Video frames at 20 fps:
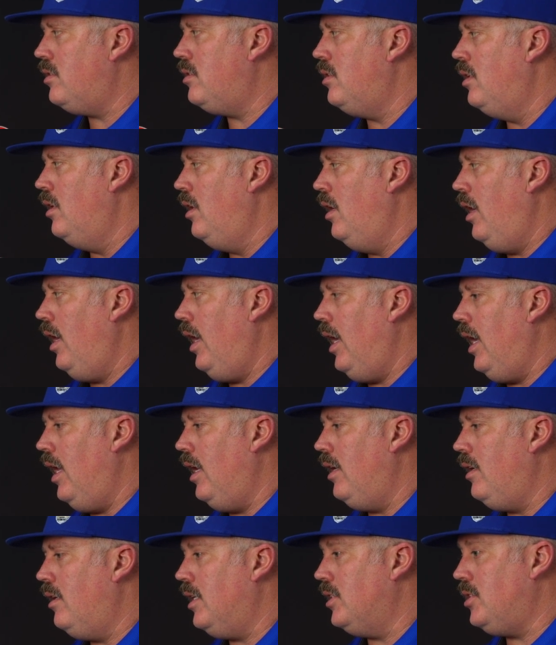
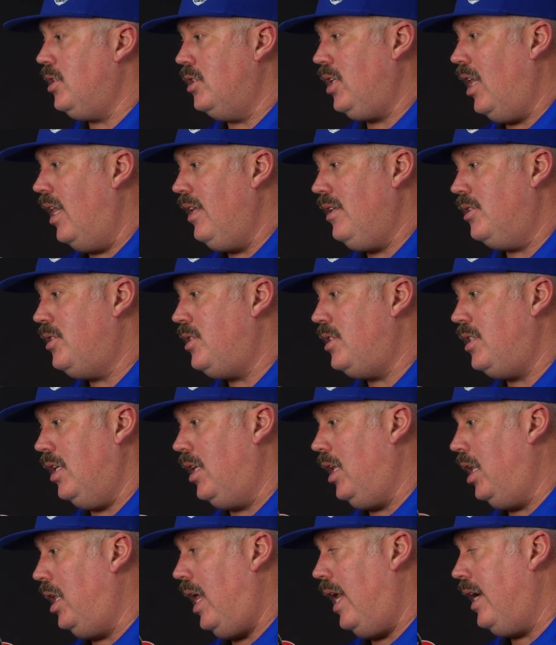Because there's
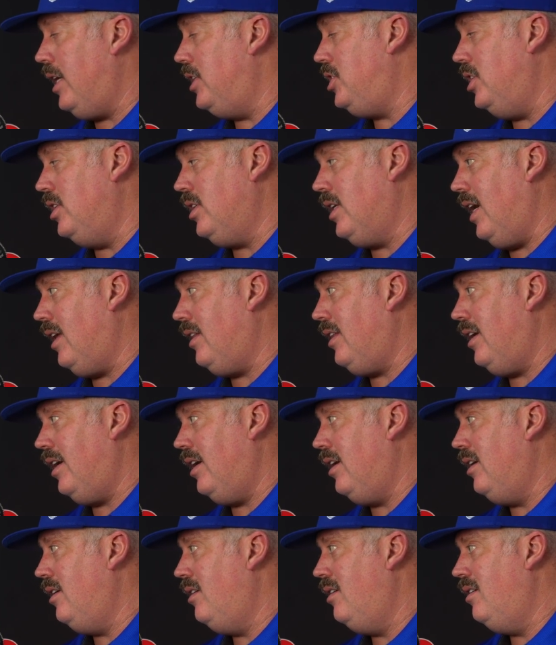still a lot of junk out
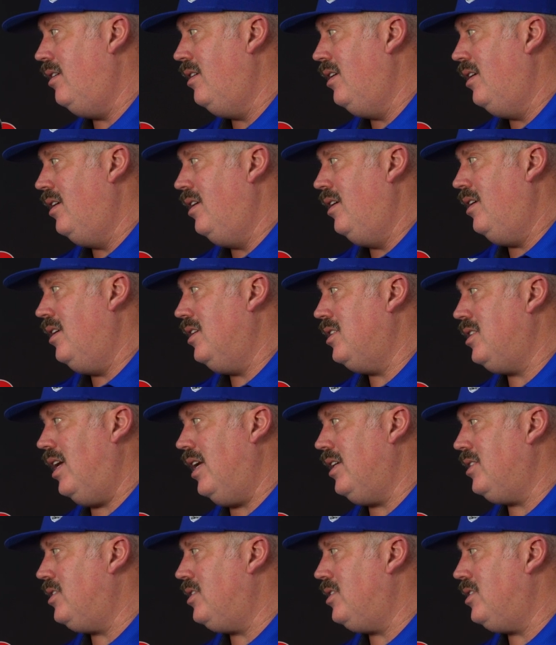there. There's a lot